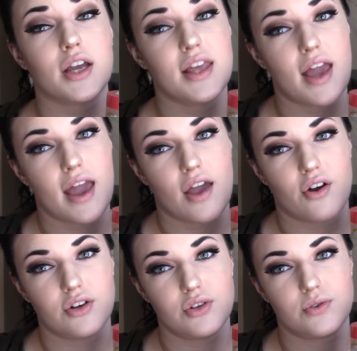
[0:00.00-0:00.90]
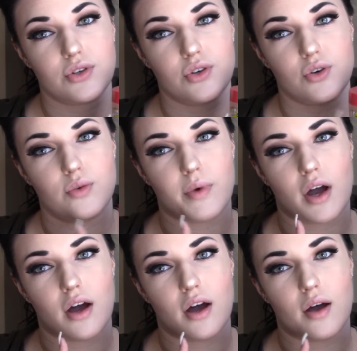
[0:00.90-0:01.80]
A on YouTube
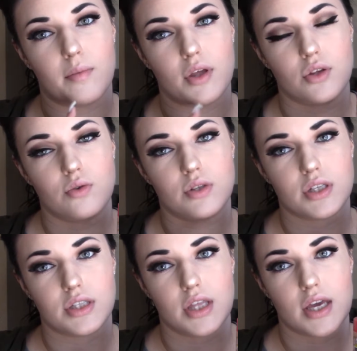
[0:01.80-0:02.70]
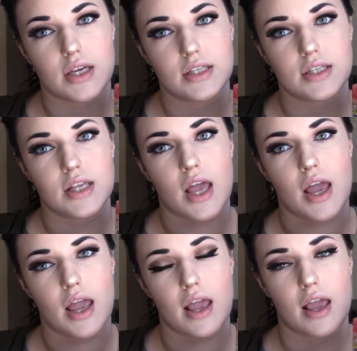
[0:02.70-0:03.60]
uses this,
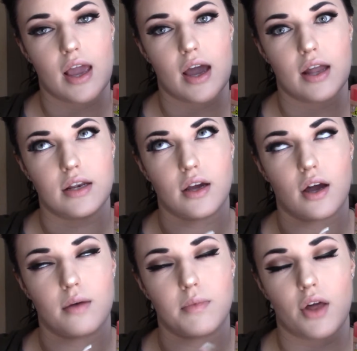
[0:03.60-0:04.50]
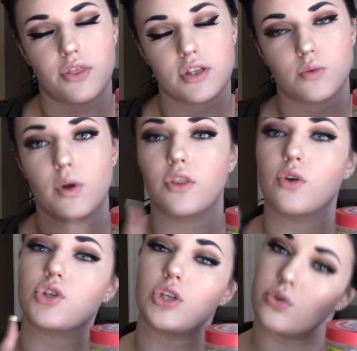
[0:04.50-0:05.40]
and not this one though.
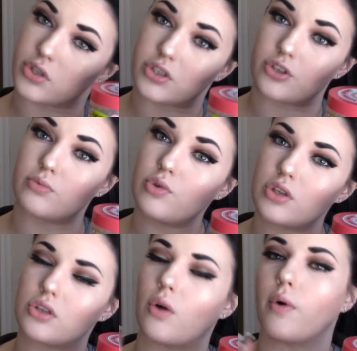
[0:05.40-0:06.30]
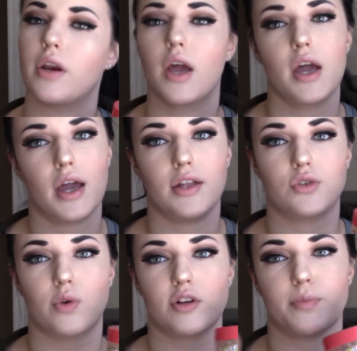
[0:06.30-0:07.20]
She uses the Smoothie Star one and
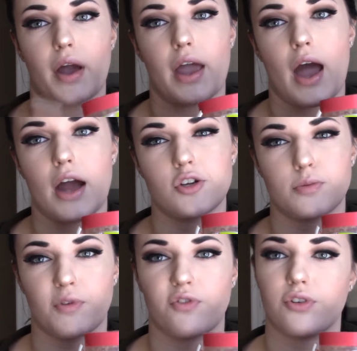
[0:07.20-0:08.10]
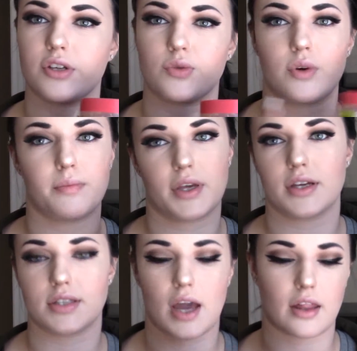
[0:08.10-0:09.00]
swears by it. I just prefer this one
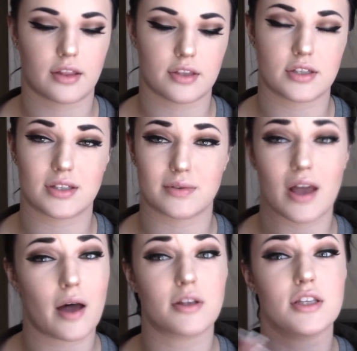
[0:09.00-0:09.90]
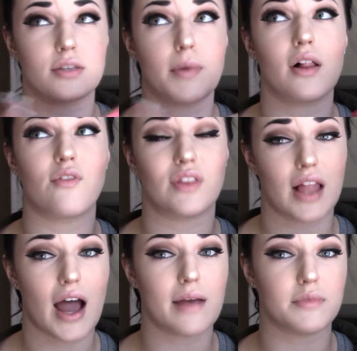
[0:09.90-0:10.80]
because I like the smell of
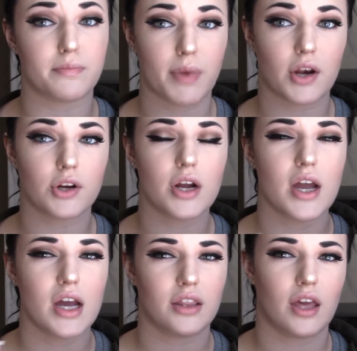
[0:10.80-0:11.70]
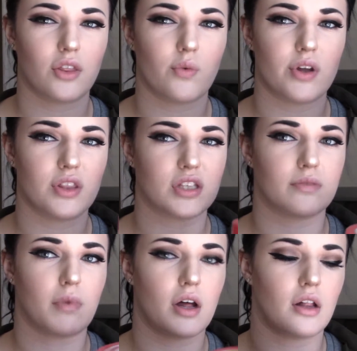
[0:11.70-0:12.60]
limes better. The other one, the
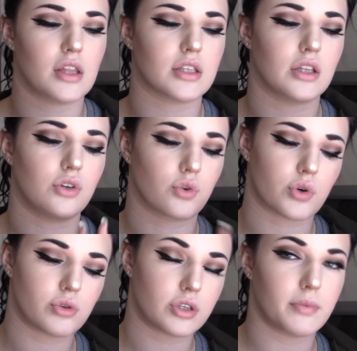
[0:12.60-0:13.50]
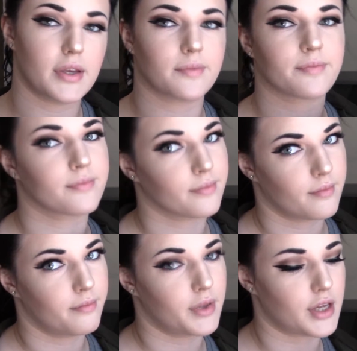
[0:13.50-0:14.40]
smell is a little gross to me,
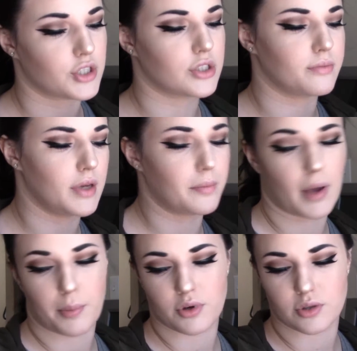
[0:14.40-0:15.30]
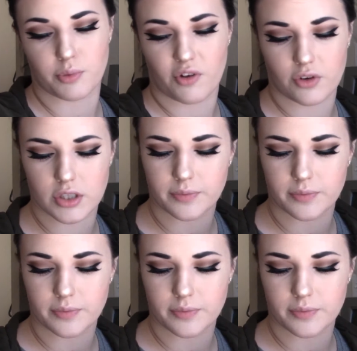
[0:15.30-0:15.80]
but that's just me, my personal preference.